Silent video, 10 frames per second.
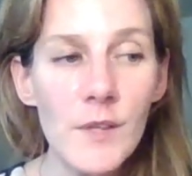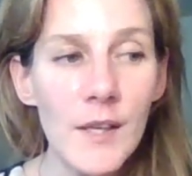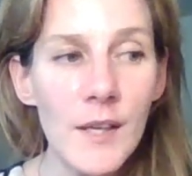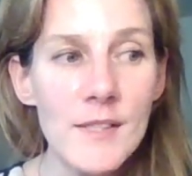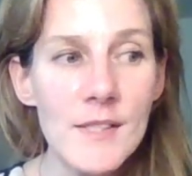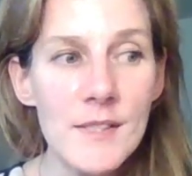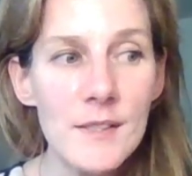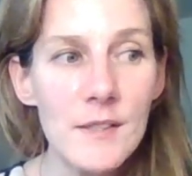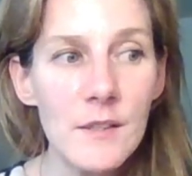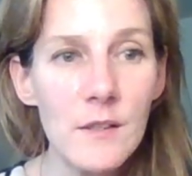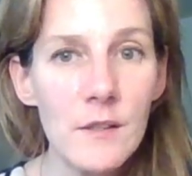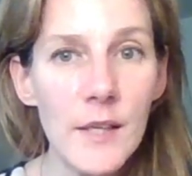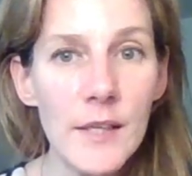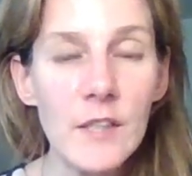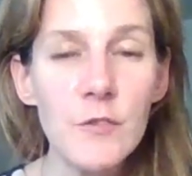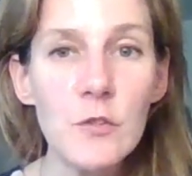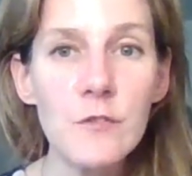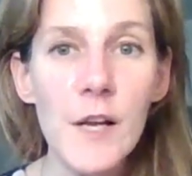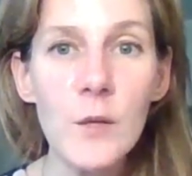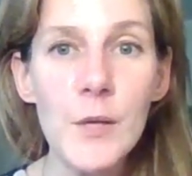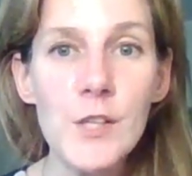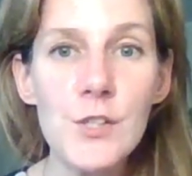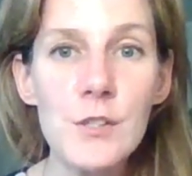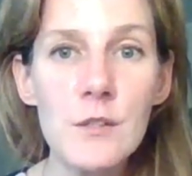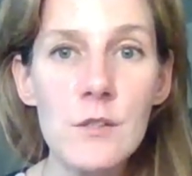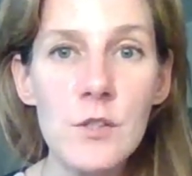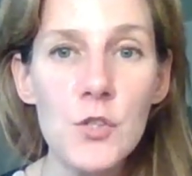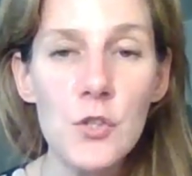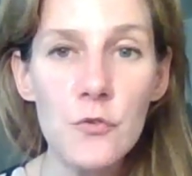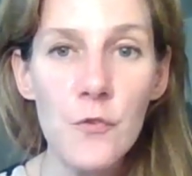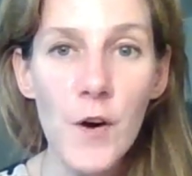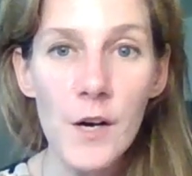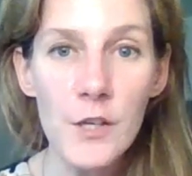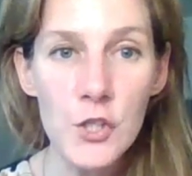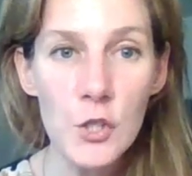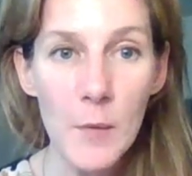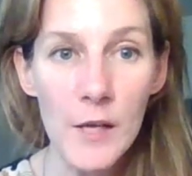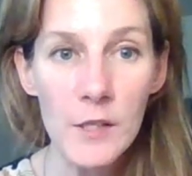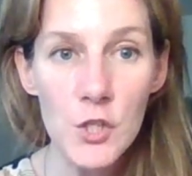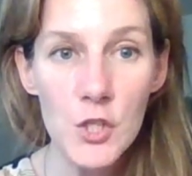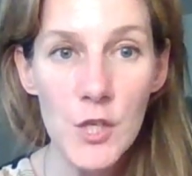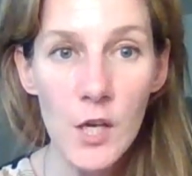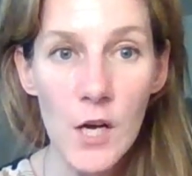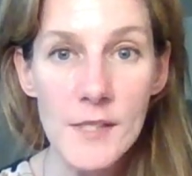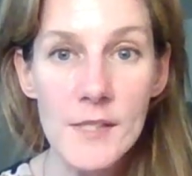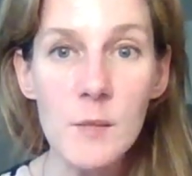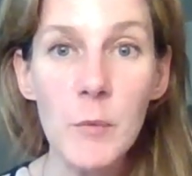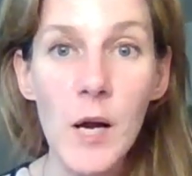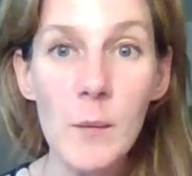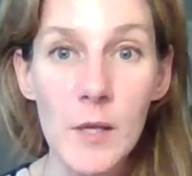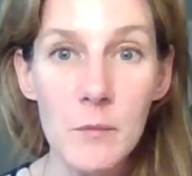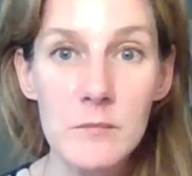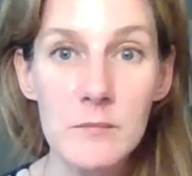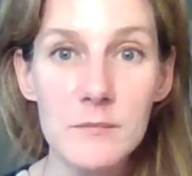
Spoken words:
it's like if you follow it too far or too much, it causes a problem.